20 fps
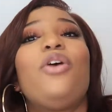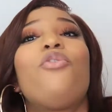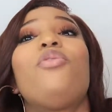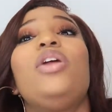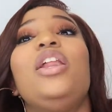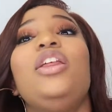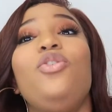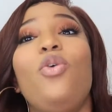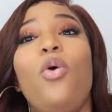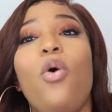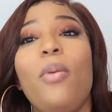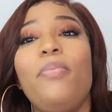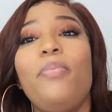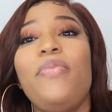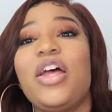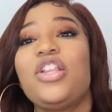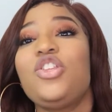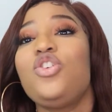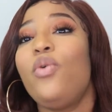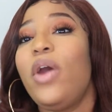I really do hope
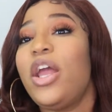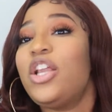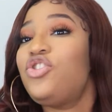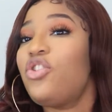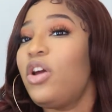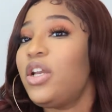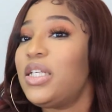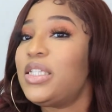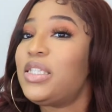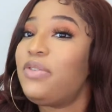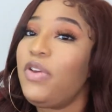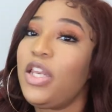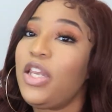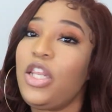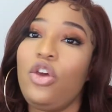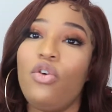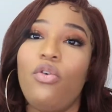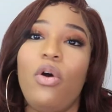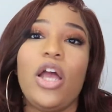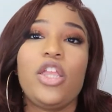that you enjoyed this
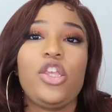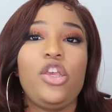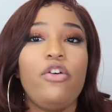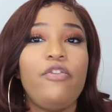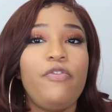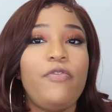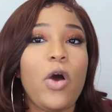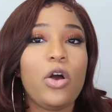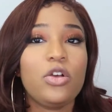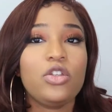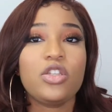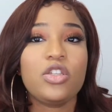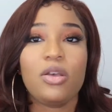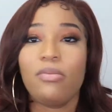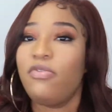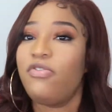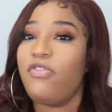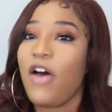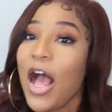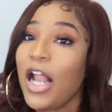video and you found
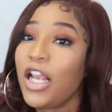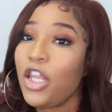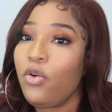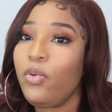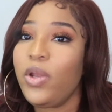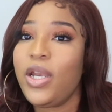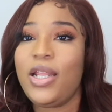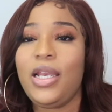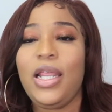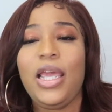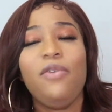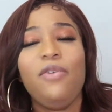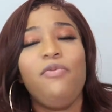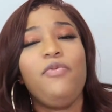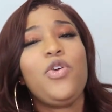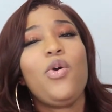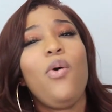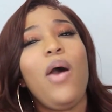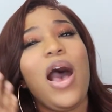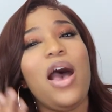some value in it. If
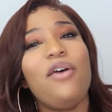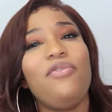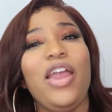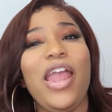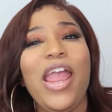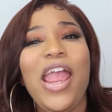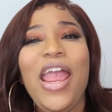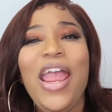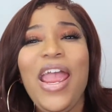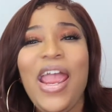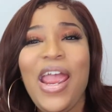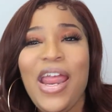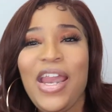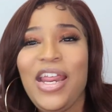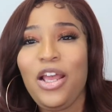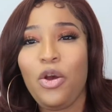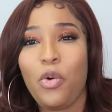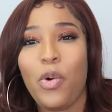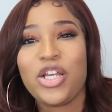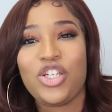you have
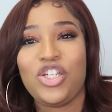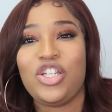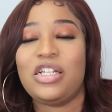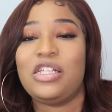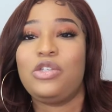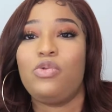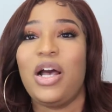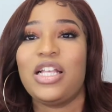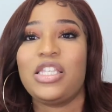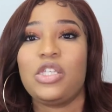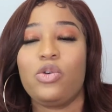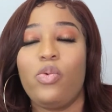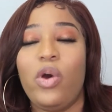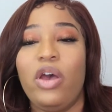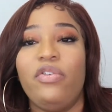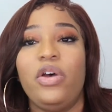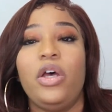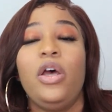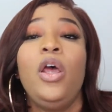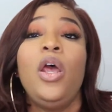any questions
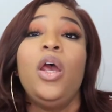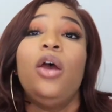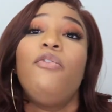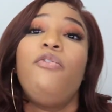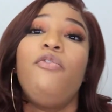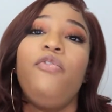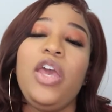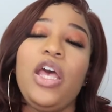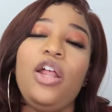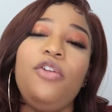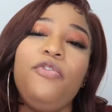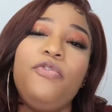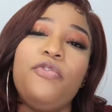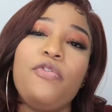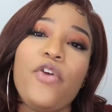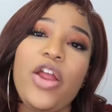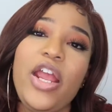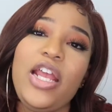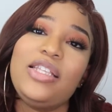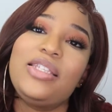whatsoever, feel
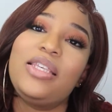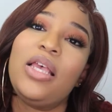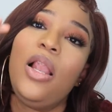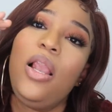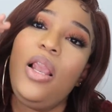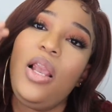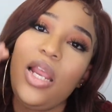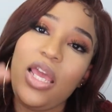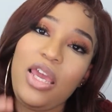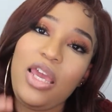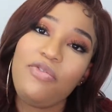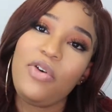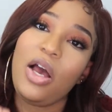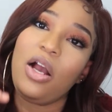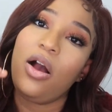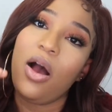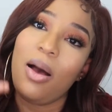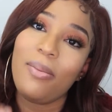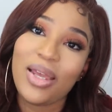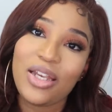free to leave a
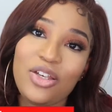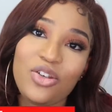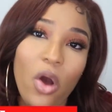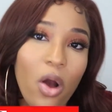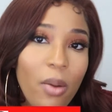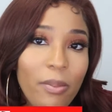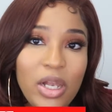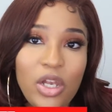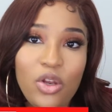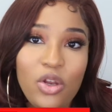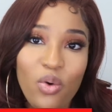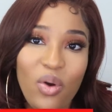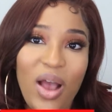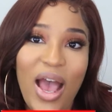comment down below.